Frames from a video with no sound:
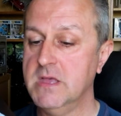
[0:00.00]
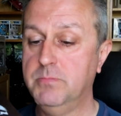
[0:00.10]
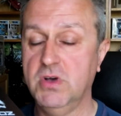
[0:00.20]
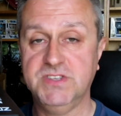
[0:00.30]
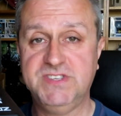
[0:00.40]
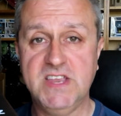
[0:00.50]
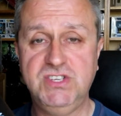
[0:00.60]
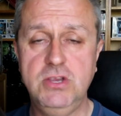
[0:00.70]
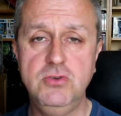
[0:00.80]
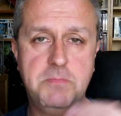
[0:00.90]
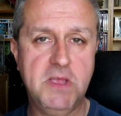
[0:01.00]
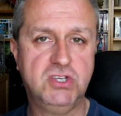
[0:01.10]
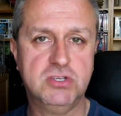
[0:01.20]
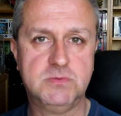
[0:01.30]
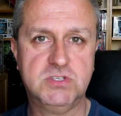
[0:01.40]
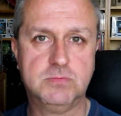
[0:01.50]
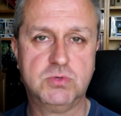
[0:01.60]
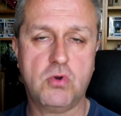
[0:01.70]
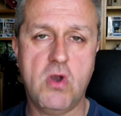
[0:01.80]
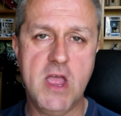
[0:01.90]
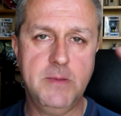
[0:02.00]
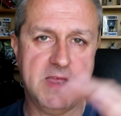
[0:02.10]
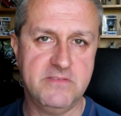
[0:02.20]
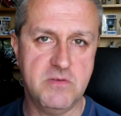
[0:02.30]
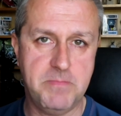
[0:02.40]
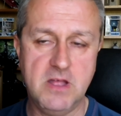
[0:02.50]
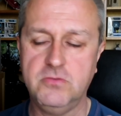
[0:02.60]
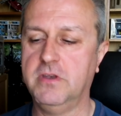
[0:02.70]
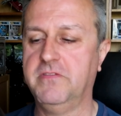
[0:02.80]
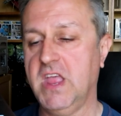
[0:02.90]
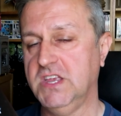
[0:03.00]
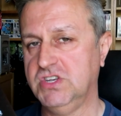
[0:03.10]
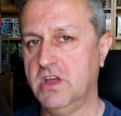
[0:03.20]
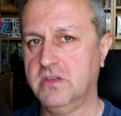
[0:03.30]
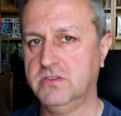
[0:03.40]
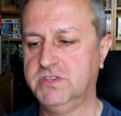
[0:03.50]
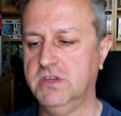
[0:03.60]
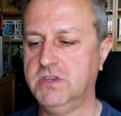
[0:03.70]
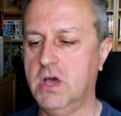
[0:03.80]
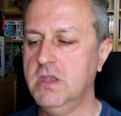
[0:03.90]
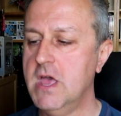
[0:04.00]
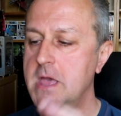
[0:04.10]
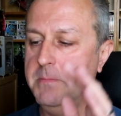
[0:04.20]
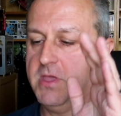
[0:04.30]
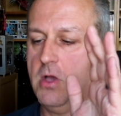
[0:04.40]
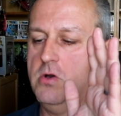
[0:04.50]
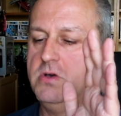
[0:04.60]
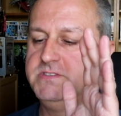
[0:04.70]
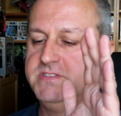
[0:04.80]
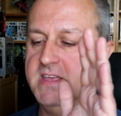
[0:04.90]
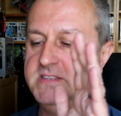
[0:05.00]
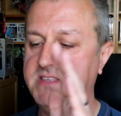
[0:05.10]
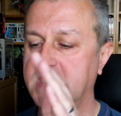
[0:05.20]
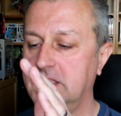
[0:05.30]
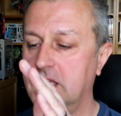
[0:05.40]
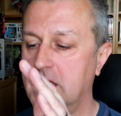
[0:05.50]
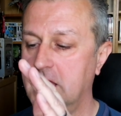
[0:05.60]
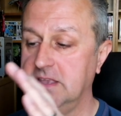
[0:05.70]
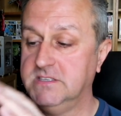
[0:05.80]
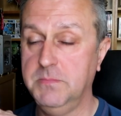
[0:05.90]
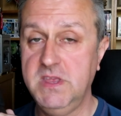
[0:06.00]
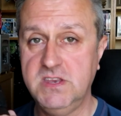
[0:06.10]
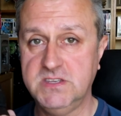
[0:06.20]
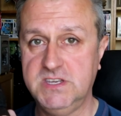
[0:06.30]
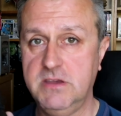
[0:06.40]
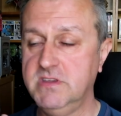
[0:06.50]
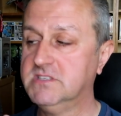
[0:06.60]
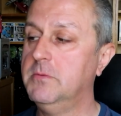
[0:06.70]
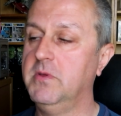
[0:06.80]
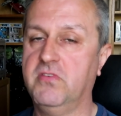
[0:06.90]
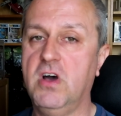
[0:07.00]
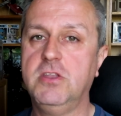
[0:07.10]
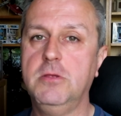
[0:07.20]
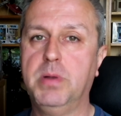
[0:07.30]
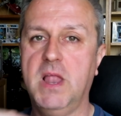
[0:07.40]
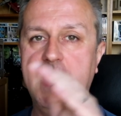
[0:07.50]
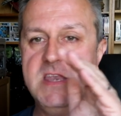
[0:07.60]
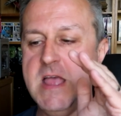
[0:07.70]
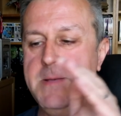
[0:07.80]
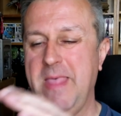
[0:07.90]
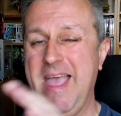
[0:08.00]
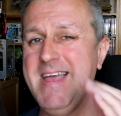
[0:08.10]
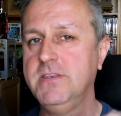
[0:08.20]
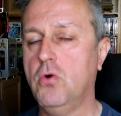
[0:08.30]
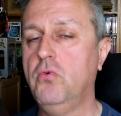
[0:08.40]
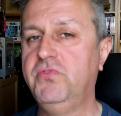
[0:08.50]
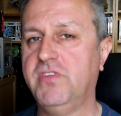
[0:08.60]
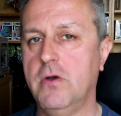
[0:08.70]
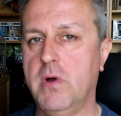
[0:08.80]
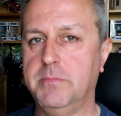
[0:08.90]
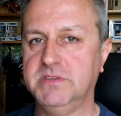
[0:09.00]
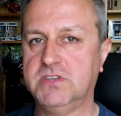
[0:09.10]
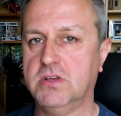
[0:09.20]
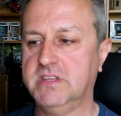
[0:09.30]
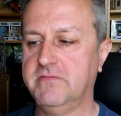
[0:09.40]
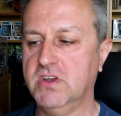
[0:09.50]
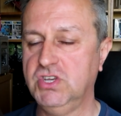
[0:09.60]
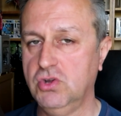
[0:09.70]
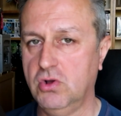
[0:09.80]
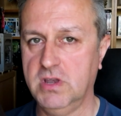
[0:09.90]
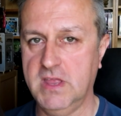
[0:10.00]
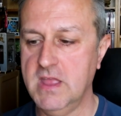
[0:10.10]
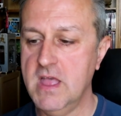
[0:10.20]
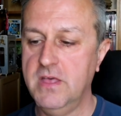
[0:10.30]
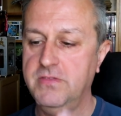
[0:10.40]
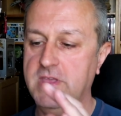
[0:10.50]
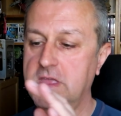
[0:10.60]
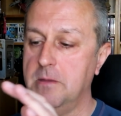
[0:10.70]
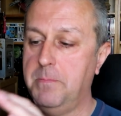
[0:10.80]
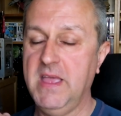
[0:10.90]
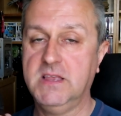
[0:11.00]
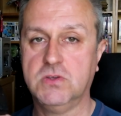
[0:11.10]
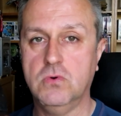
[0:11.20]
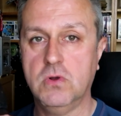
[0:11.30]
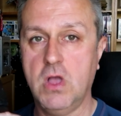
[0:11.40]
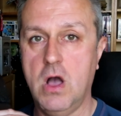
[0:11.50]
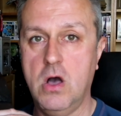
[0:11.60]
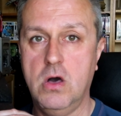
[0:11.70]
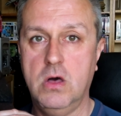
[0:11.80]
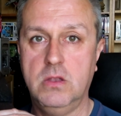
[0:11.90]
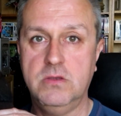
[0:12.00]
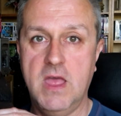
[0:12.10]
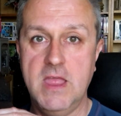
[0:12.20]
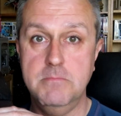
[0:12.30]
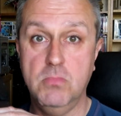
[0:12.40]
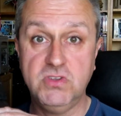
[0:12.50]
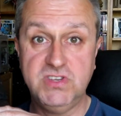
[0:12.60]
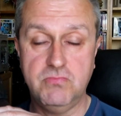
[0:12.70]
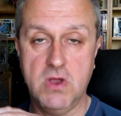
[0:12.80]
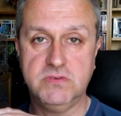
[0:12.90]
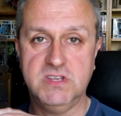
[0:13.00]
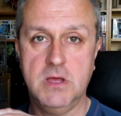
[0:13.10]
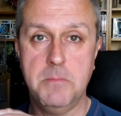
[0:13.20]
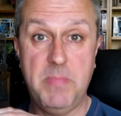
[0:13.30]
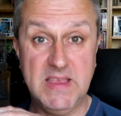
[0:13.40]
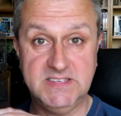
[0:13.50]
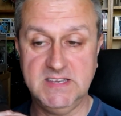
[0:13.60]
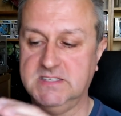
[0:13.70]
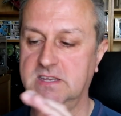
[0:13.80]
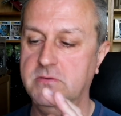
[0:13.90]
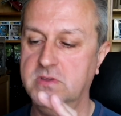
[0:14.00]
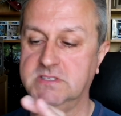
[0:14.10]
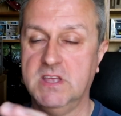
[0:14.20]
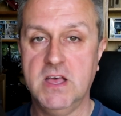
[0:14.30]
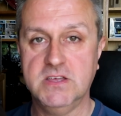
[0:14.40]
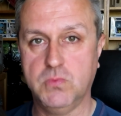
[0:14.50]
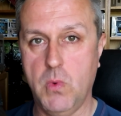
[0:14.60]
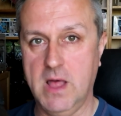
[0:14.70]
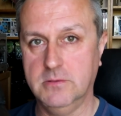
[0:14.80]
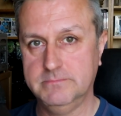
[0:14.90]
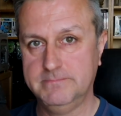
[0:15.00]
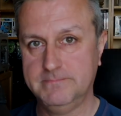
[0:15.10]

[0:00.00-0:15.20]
But stay tuned, make sure you're subscribe, have the bell notification icon turned on because there's the uh, intermediate series coming for Ardu Plane and also, I'll be starting very shortly the Pixhawk on a multi-rotor basic series as well.